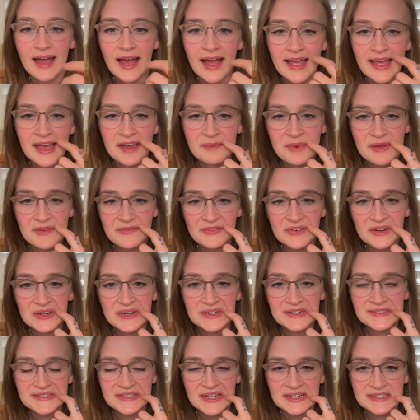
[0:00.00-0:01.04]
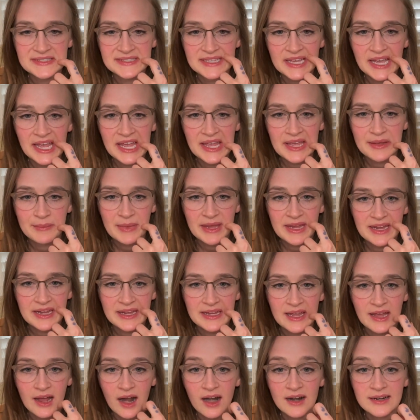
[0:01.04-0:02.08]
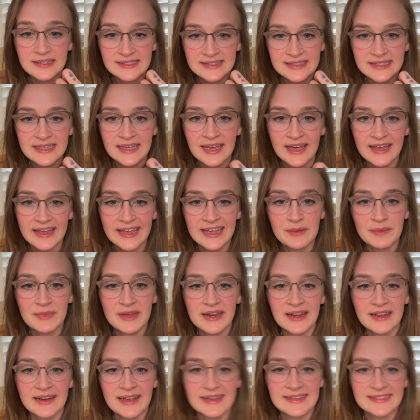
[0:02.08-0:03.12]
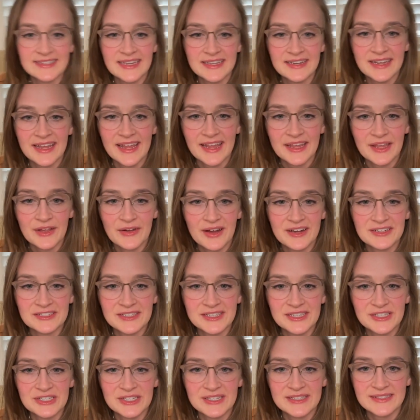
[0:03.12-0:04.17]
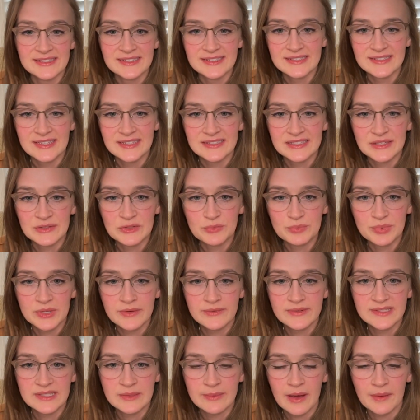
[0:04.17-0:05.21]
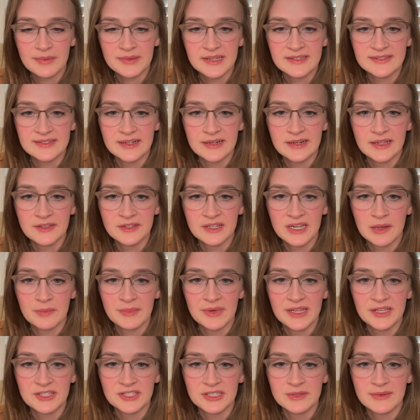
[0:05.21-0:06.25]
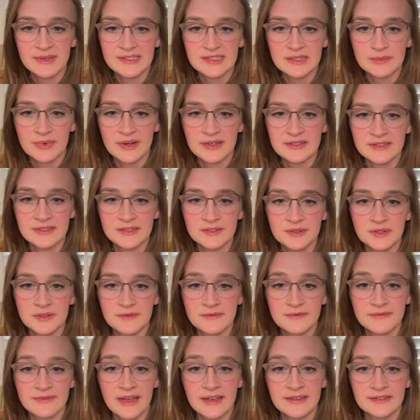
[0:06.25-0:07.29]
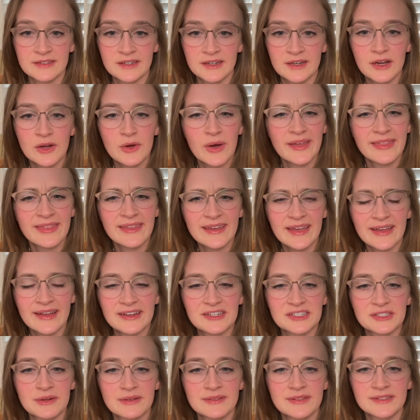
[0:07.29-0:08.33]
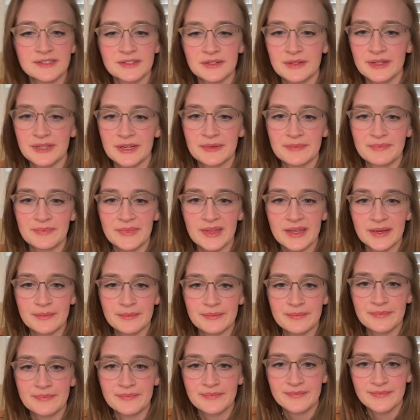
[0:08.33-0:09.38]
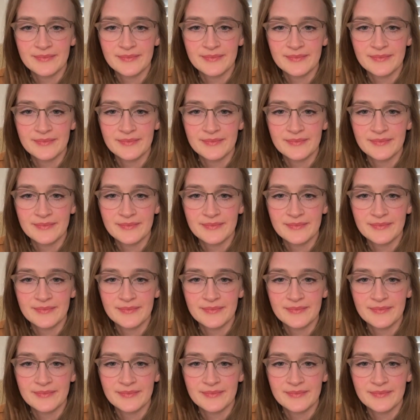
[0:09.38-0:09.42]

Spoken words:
I have my first RCIA meeting next Sunday. Congratulations. Since I was previously baptized in another denomination, it makes the process sort of faster. Oh, I think I actually read this earlier. Yep.